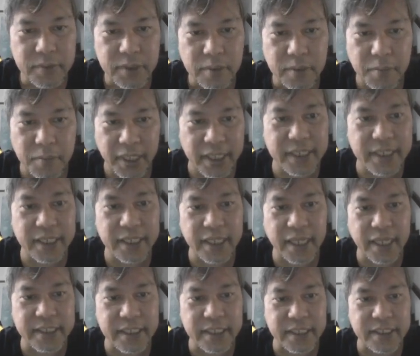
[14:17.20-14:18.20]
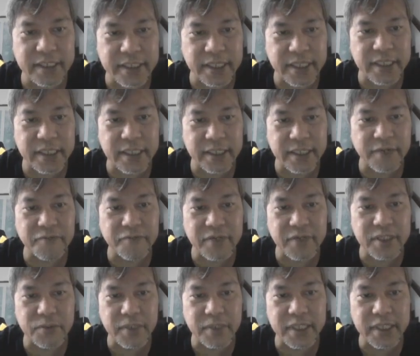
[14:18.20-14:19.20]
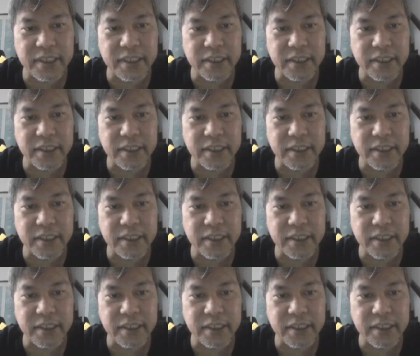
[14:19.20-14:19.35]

but it did actually still refer to it.